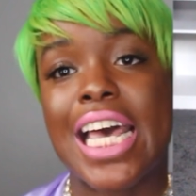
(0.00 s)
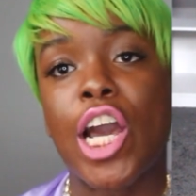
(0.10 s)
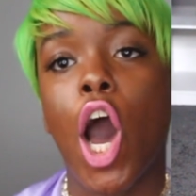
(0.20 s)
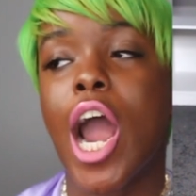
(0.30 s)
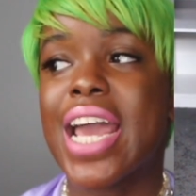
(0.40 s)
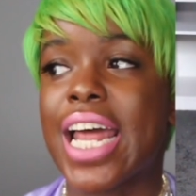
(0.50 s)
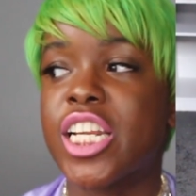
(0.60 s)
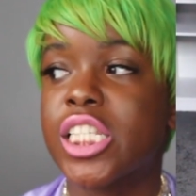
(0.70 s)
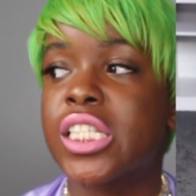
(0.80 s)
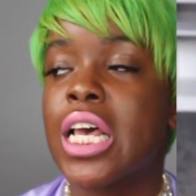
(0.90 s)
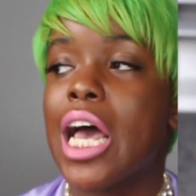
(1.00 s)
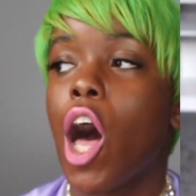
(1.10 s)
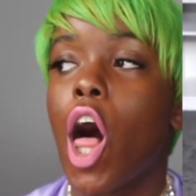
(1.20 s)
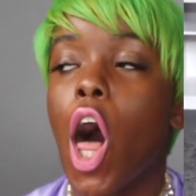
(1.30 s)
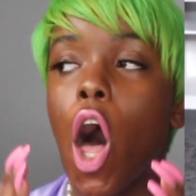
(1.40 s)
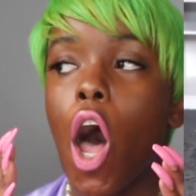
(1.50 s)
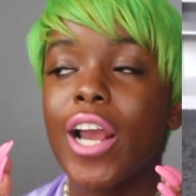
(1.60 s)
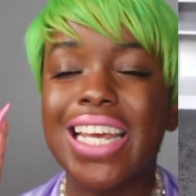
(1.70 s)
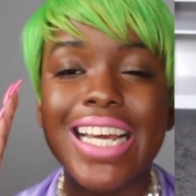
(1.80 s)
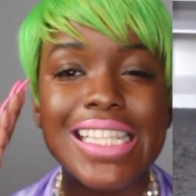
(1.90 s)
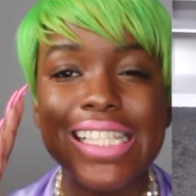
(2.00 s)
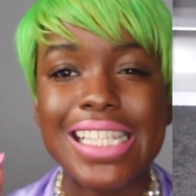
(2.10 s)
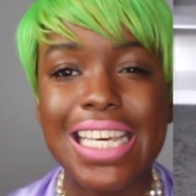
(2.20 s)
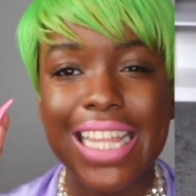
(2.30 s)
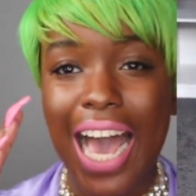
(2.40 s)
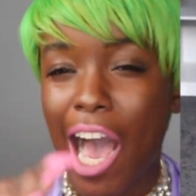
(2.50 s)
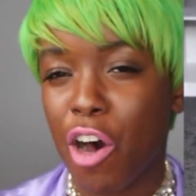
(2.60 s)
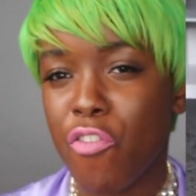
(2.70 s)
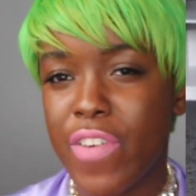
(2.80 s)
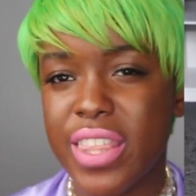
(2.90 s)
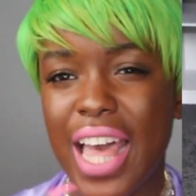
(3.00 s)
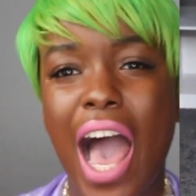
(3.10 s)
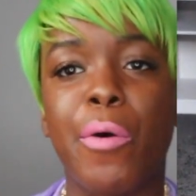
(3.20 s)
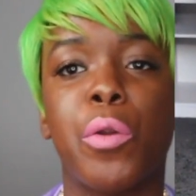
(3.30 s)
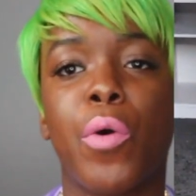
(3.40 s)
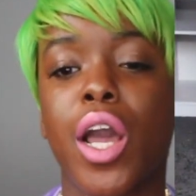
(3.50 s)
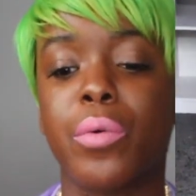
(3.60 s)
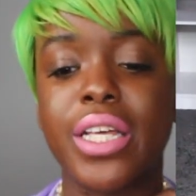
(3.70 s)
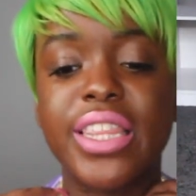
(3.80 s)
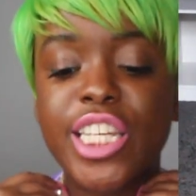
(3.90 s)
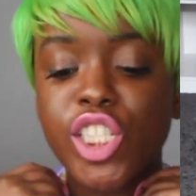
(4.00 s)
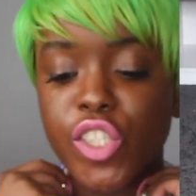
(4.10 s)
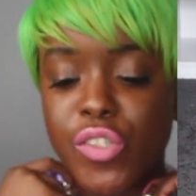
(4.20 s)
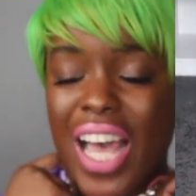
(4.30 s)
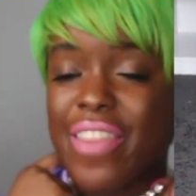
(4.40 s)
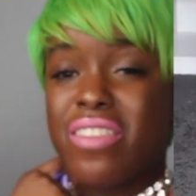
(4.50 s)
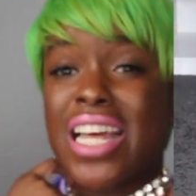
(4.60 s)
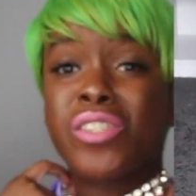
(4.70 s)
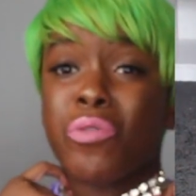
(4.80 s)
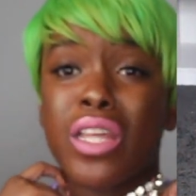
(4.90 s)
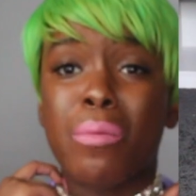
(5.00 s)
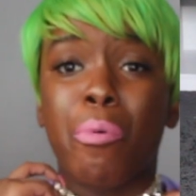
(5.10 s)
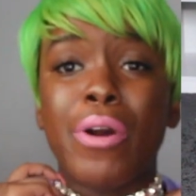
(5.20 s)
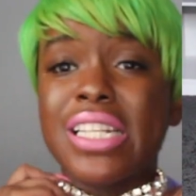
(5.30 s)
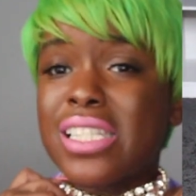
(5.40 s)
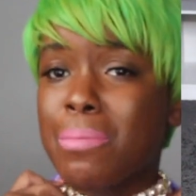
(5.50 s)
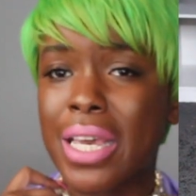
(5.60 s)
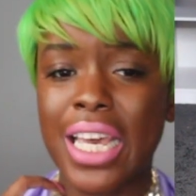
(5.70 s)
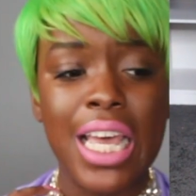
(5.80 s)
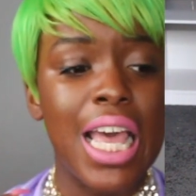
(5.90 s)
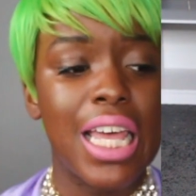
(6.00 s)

like art, and I just already could see the outfit that I would wear with these shoes. I think that's really important to me.